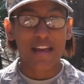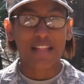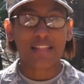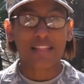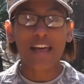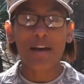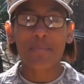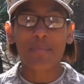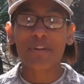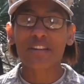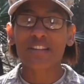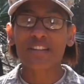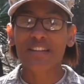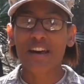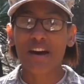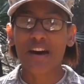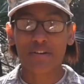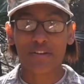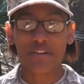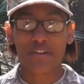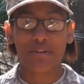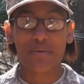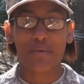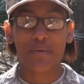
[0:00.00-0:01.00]
Let me
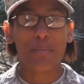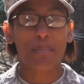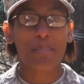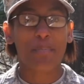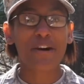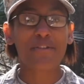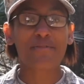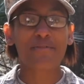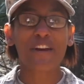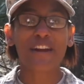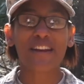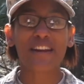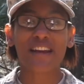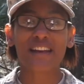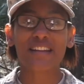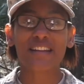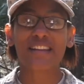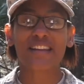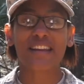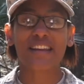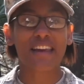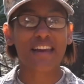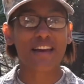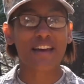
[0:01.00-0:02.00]
tell you, buffet
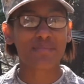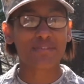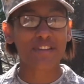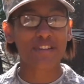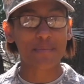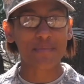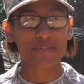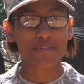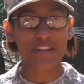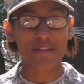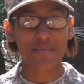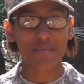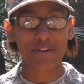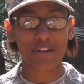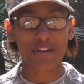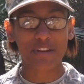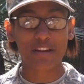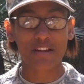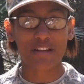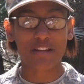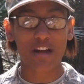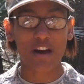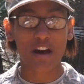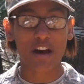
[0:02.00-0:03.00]
nights at Camp Zama's
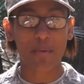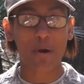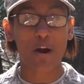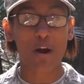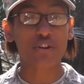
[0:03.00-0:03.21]
Community Club